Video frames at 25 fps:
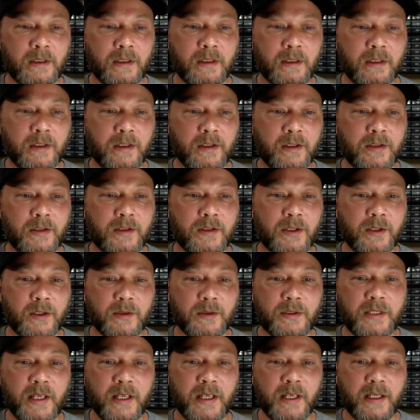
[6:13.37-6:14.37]
So
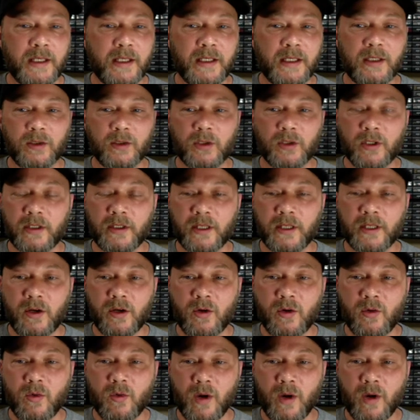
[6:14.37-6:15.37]
taking a look at
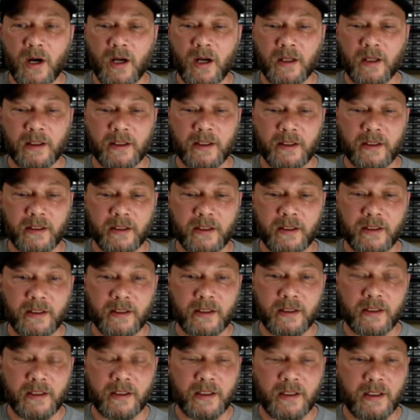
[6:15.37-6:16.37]
quality.
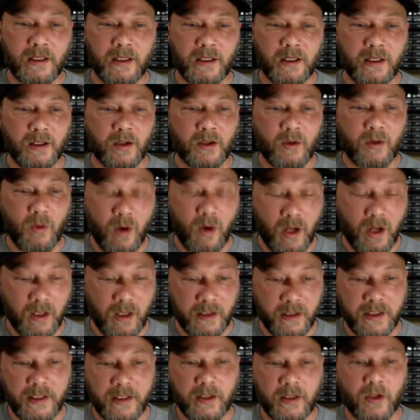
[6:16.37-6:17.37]

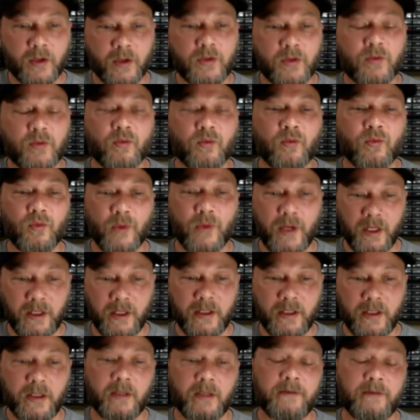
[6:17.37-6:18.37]
Quality looks really
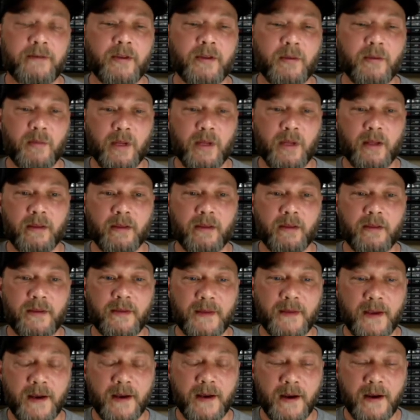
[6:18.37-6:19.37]
good for the month.
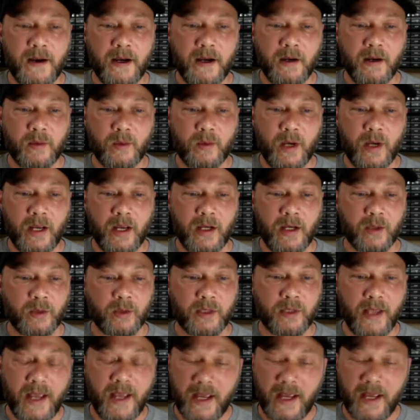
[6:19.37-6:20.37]
I only
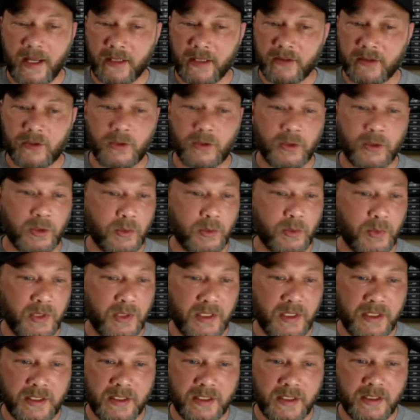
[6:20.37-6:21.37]
had 2
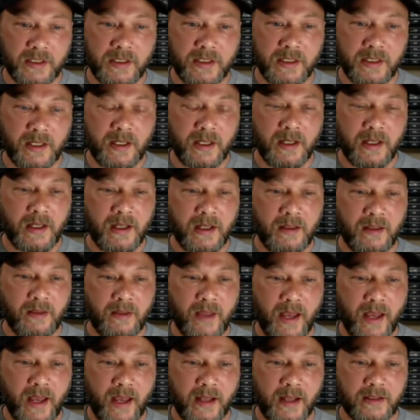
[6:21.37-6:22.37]
pieces
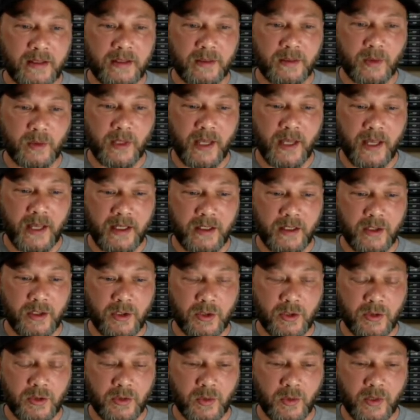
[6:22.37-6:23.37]
that we had
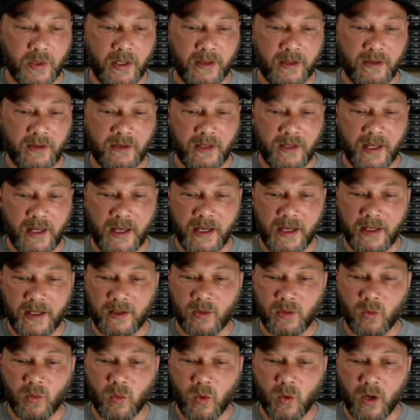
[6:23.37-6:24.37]
issues with,
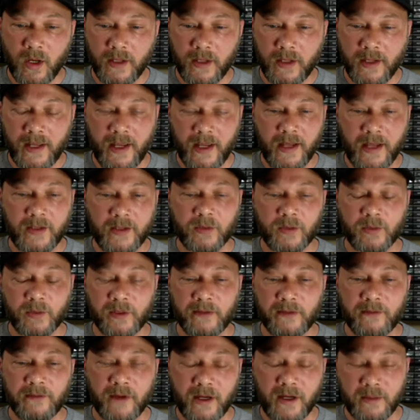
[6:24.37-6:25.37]
and one I had to
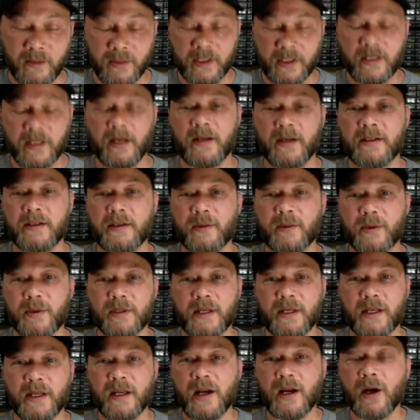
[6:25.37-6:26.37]
refund because it was a
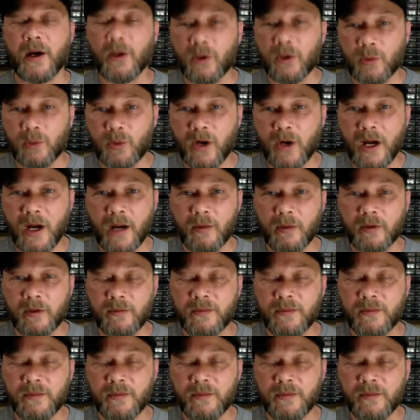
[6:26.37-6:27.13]
color problem.